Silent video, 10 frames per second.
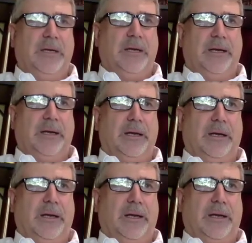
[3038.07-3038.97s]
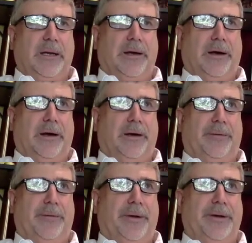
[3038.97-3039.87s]
in
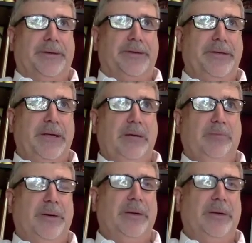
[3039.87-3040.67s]
a deep